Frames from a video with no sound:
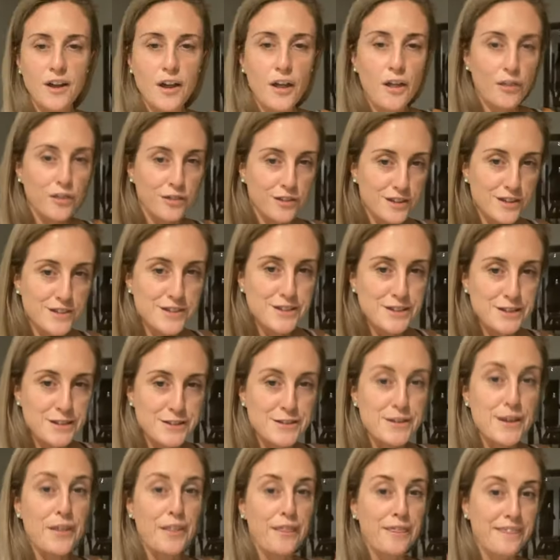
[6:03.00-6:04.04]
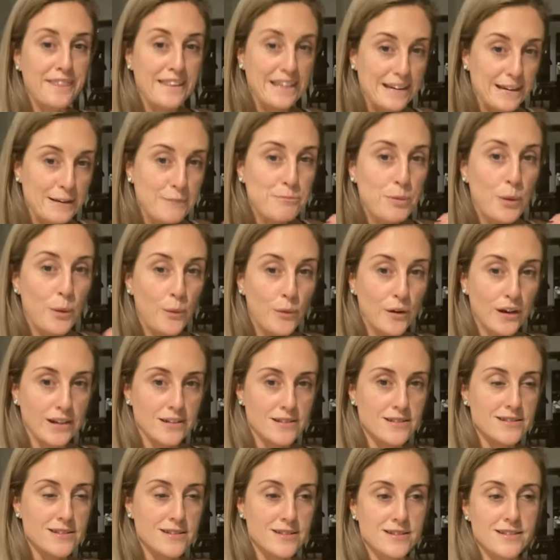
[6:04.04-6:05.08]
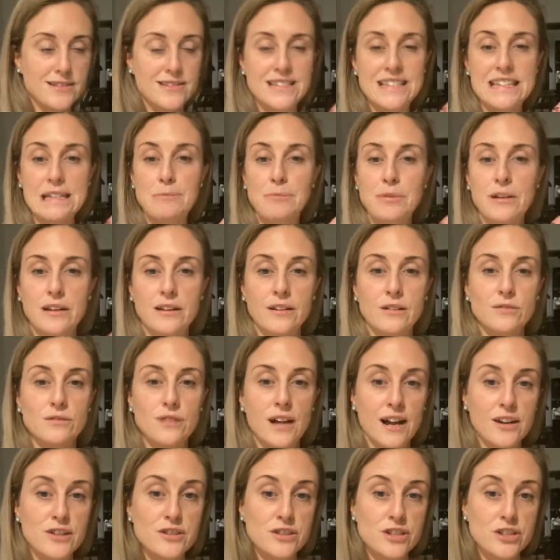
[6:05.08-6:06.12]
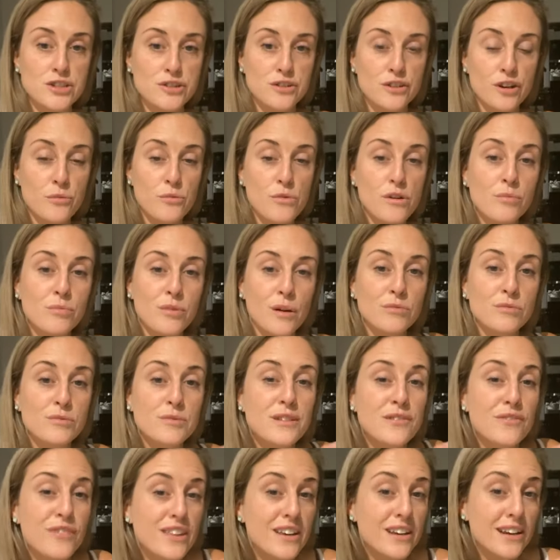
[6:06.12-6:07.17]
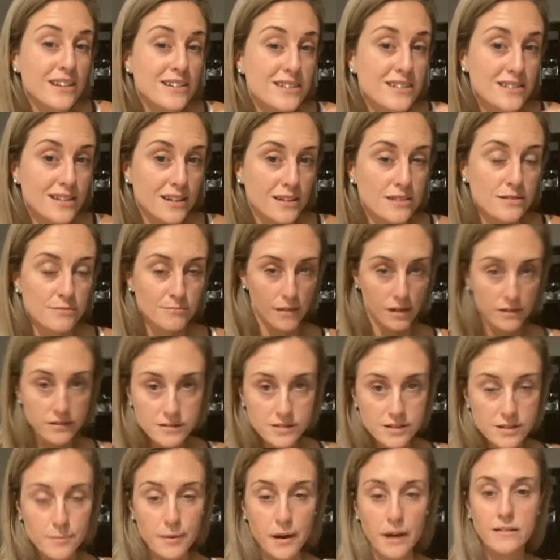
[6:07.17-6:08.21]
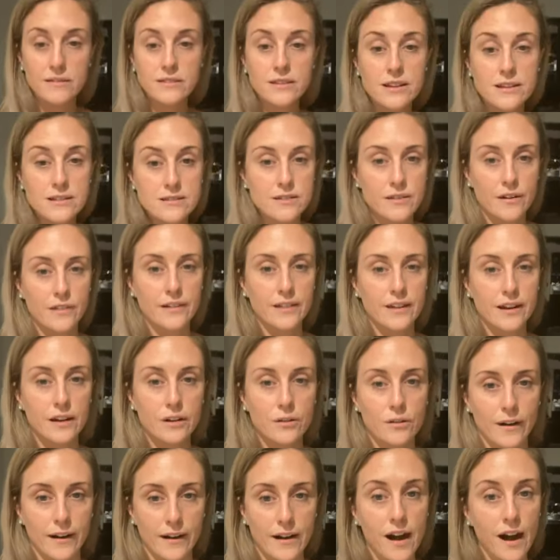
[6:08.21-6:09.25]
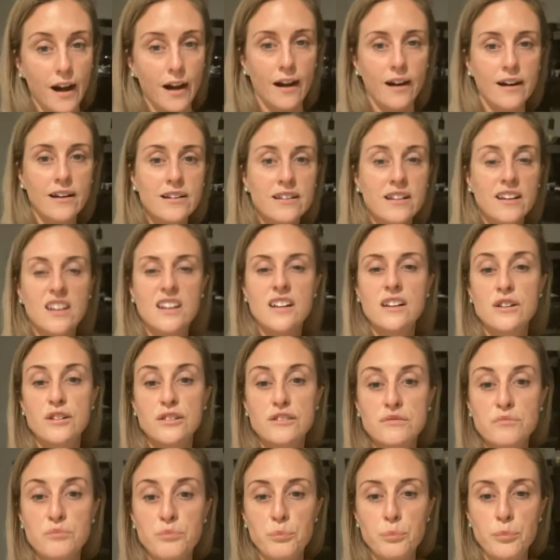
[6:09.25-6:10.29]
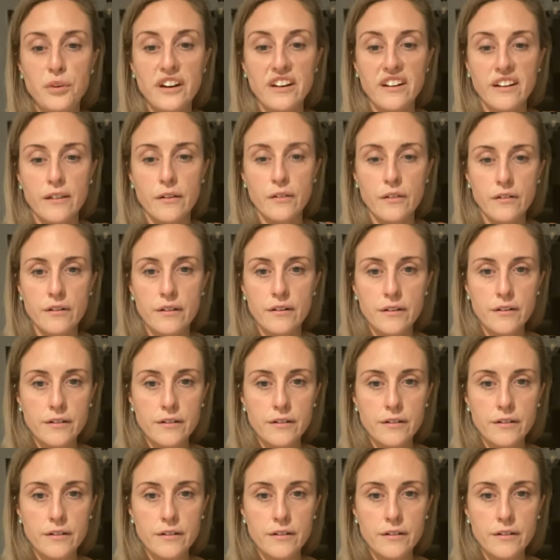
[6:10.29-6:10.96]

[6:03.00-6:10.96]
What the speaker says: This is the point. This is the pinnacle. Actually, do you know what? Probably for the next 6 months, apparently it's going to get quite hard. Bring it on.